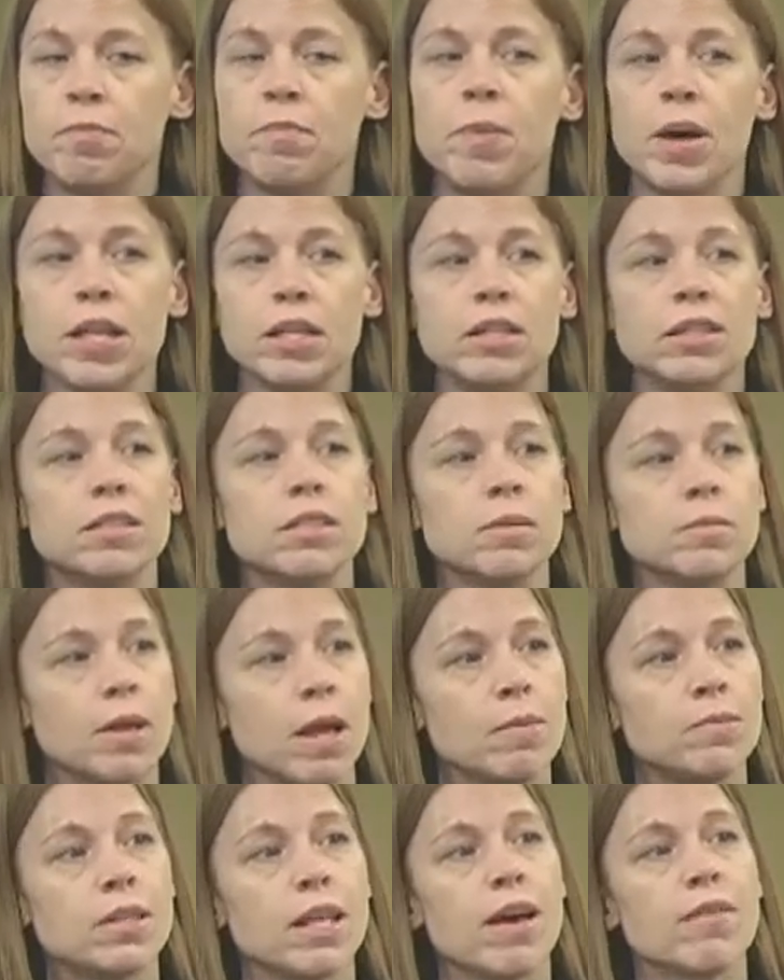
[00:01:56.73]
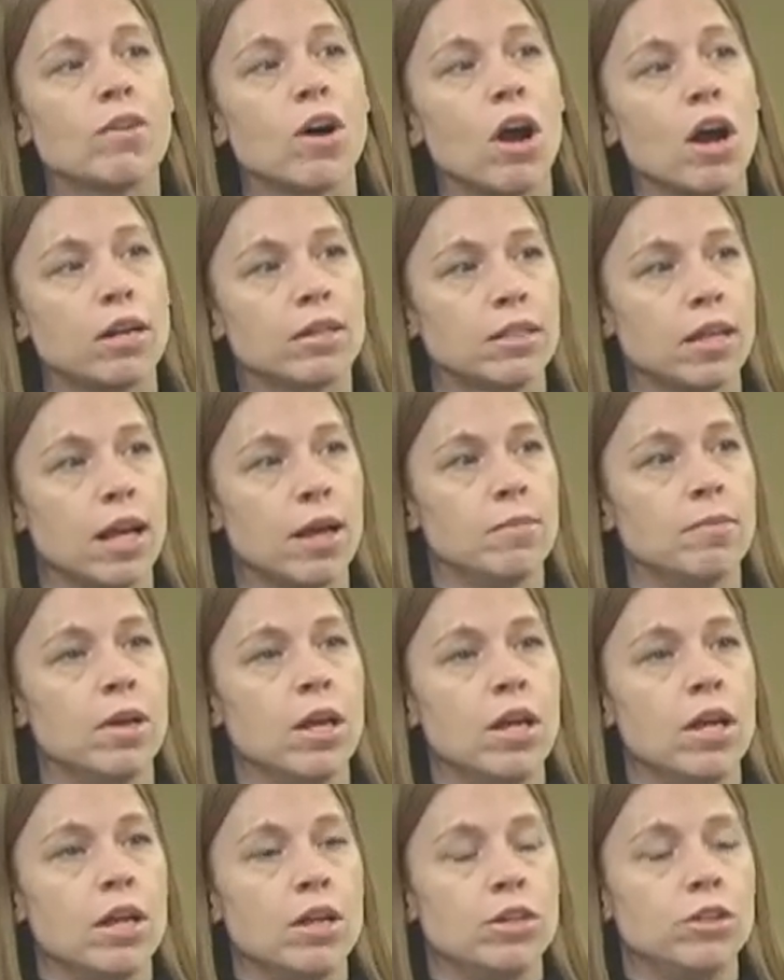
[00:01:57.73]
But sometimes they have a hard time
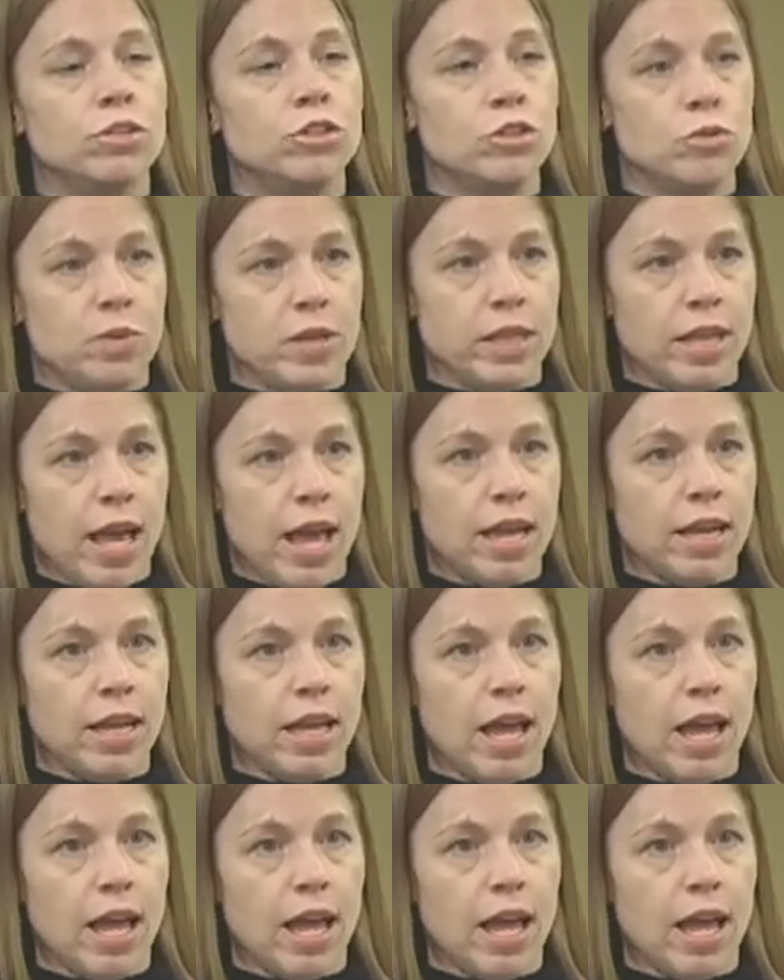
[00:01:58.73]
doing that.